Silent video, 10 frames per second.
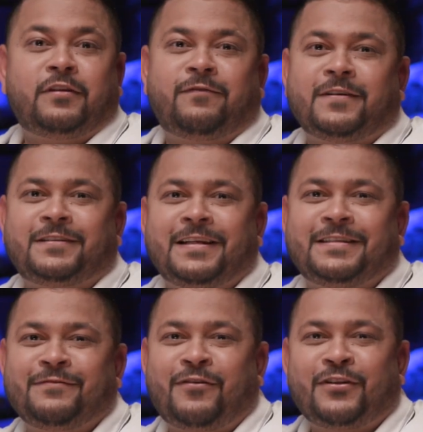the first
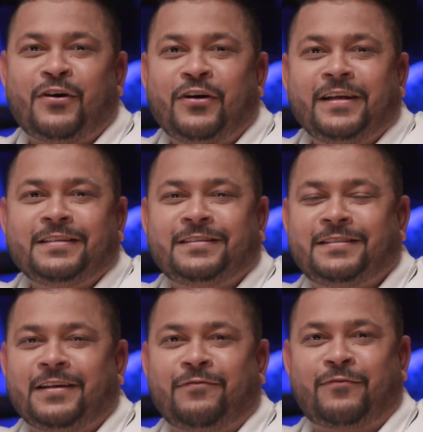lesson for the
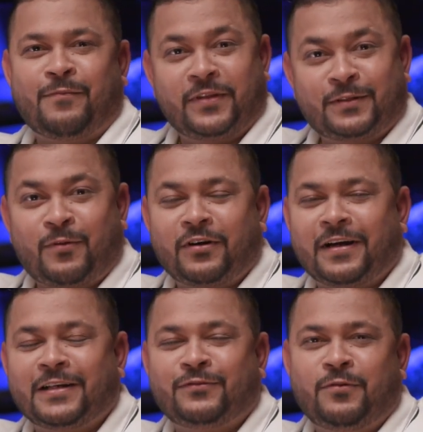audience from this
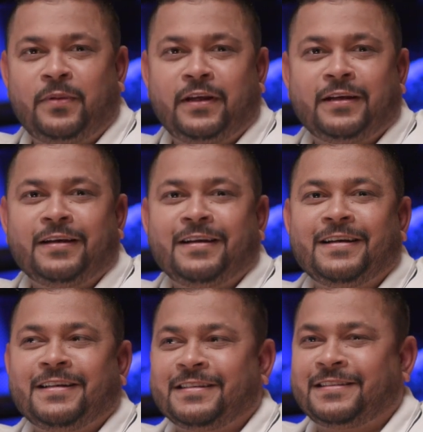podcast would be
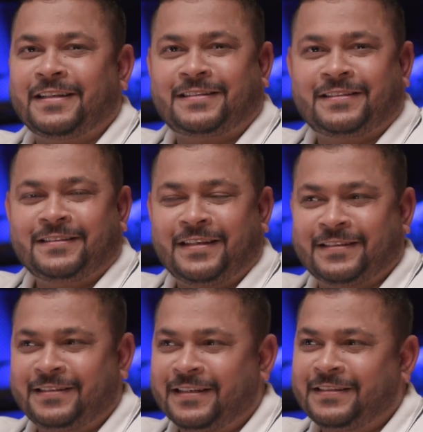
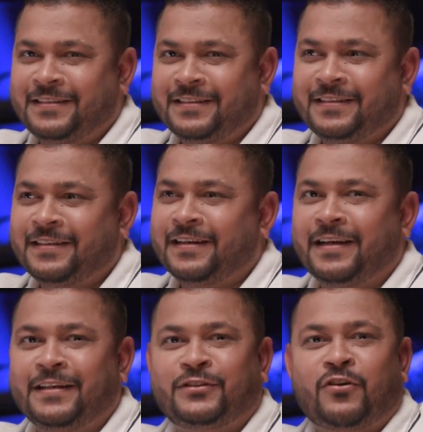success
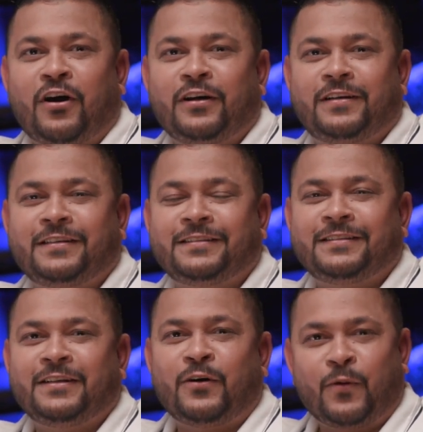is not
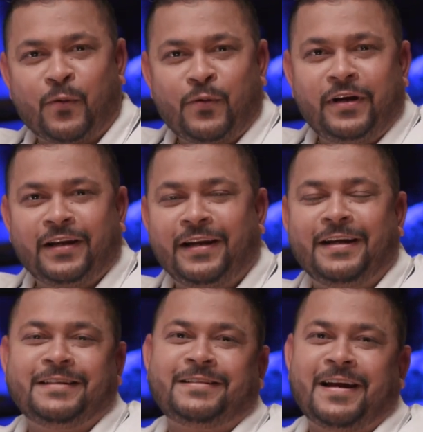owned,
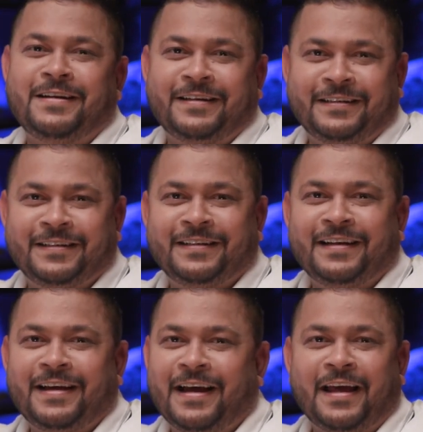it is rented.
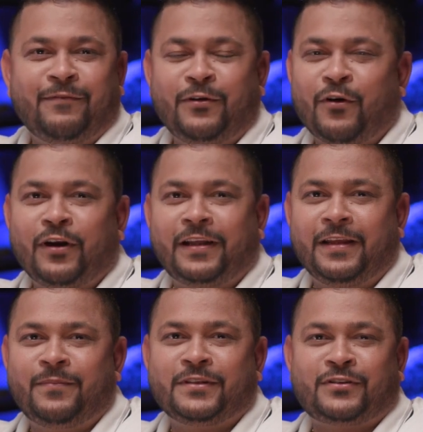And we all
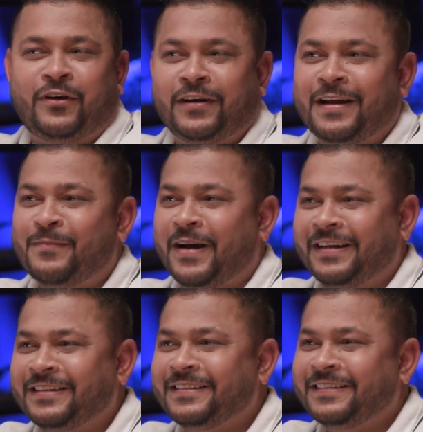keep this thought in our mind.